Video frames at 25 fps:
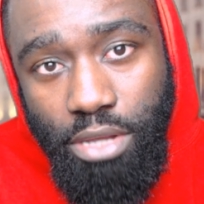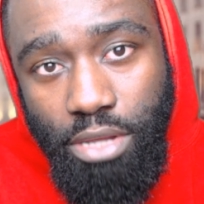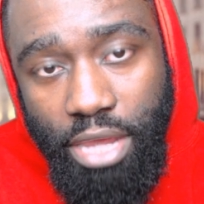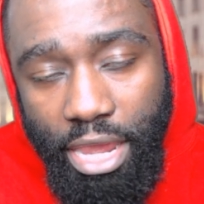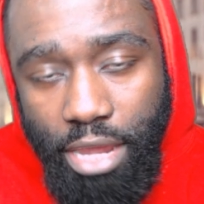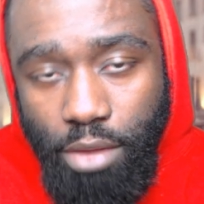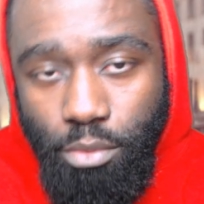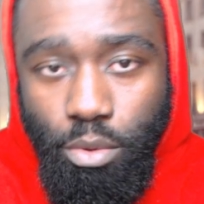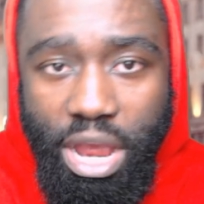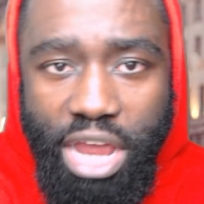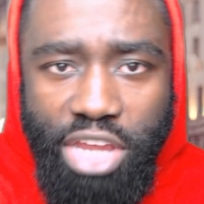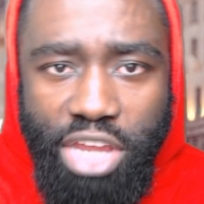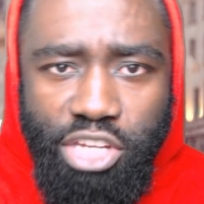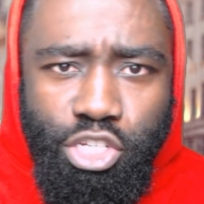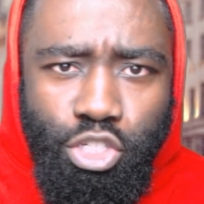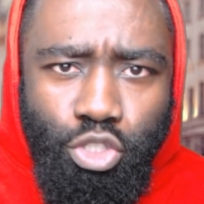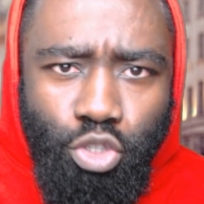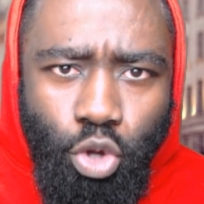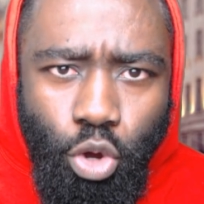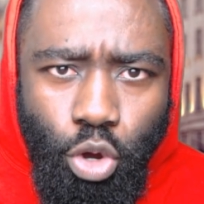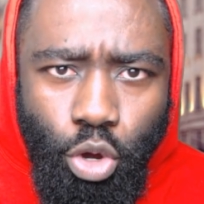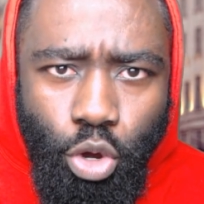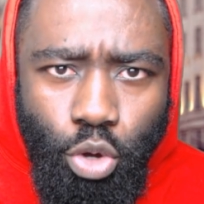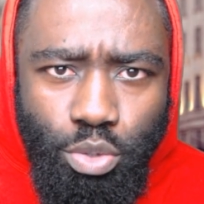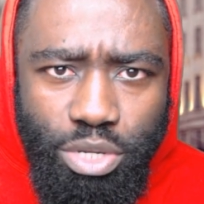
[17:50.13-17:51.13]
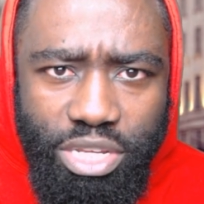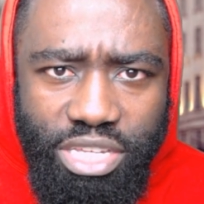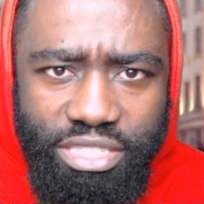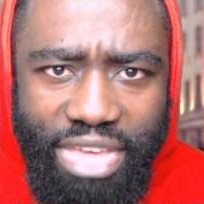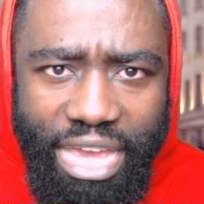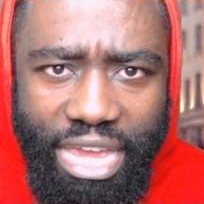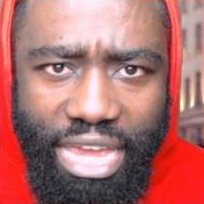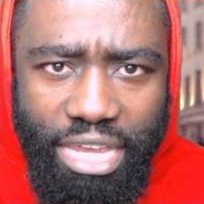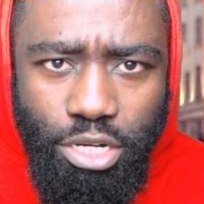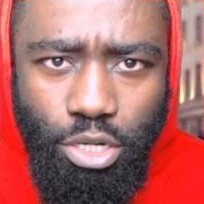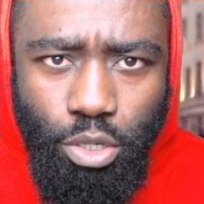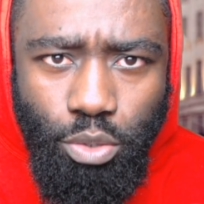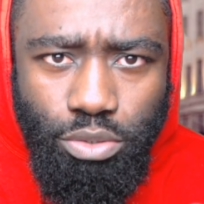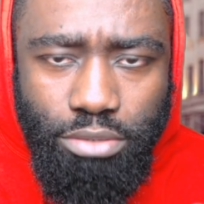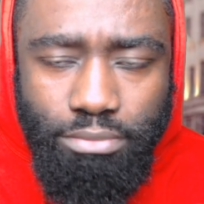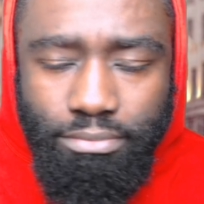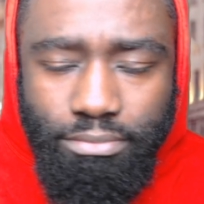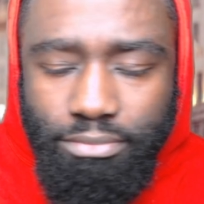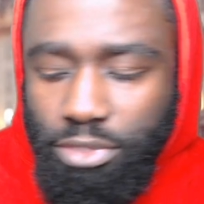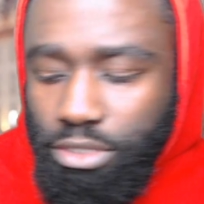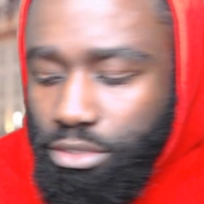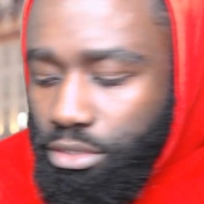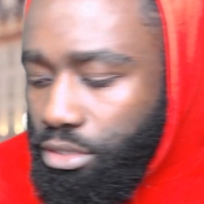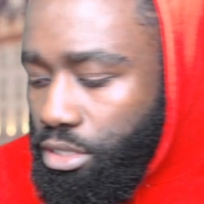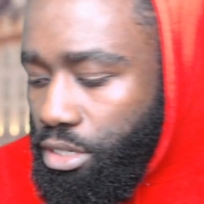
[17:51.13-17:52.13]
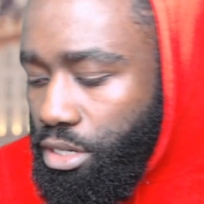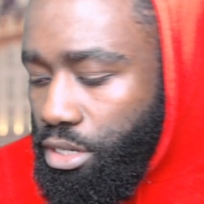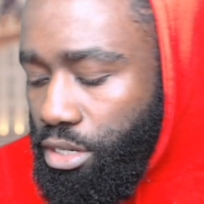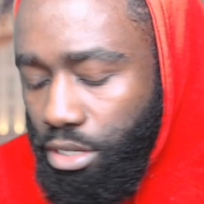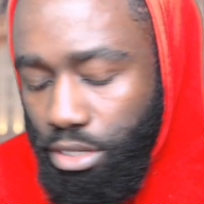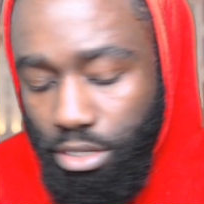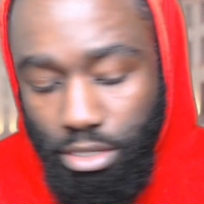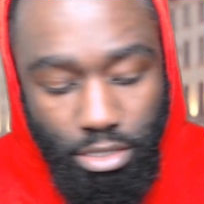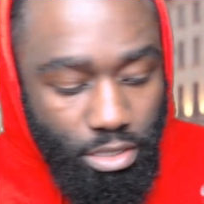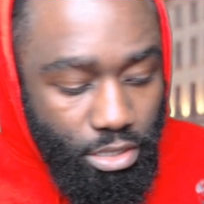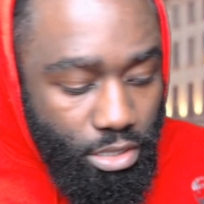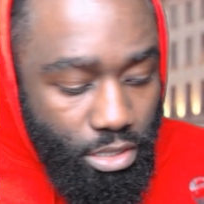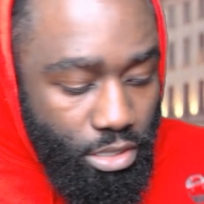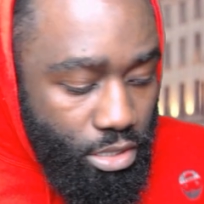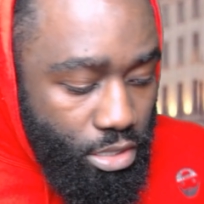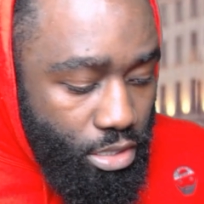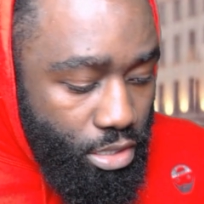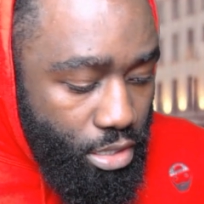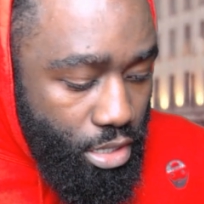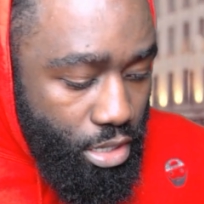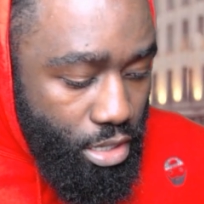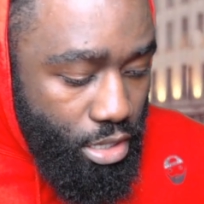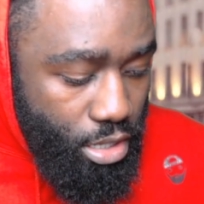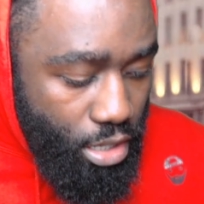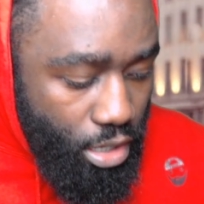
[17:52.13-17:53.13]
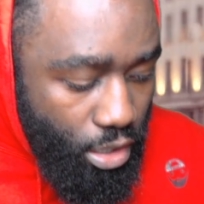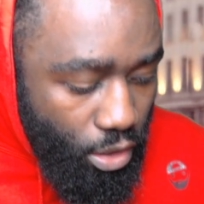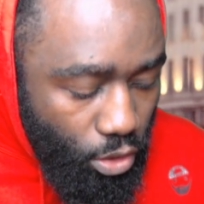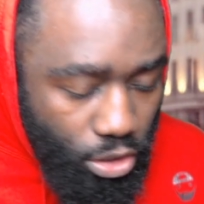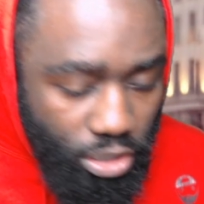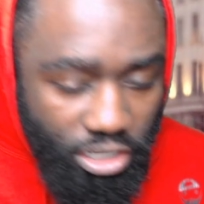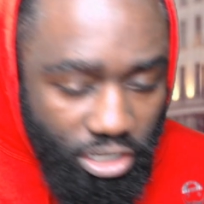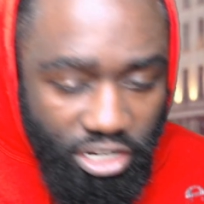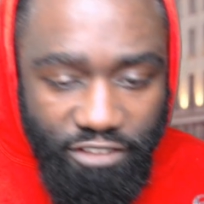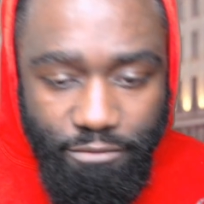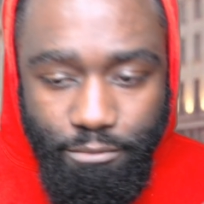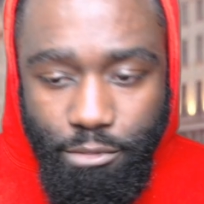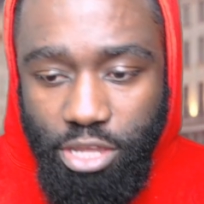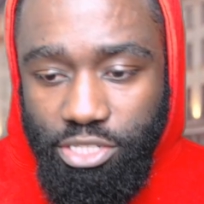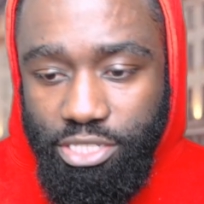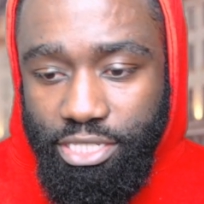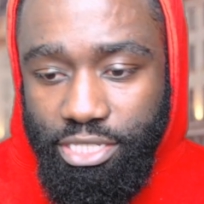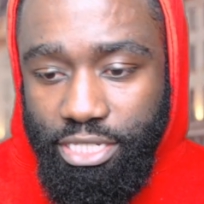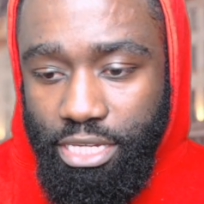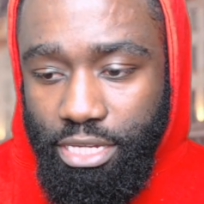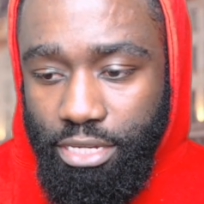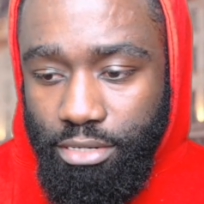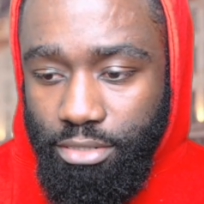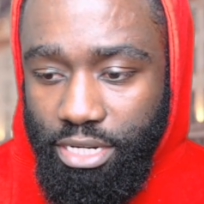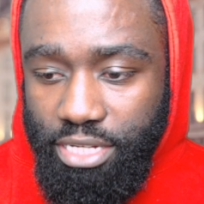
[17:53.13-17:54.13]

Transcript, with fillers: And why she's got all these diagnoses. Lord of mercy.